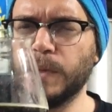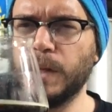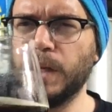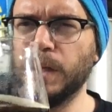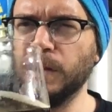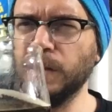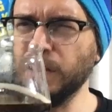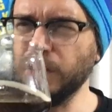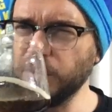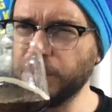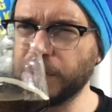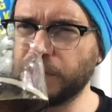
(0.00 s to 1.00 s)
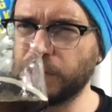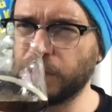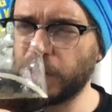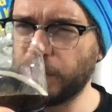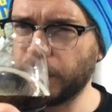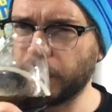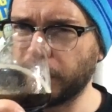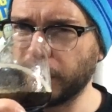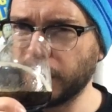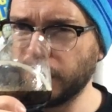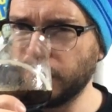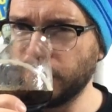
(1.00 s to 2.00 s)
yeah, a little bit of aroma, I
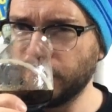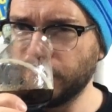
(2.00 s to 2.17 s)
reckon.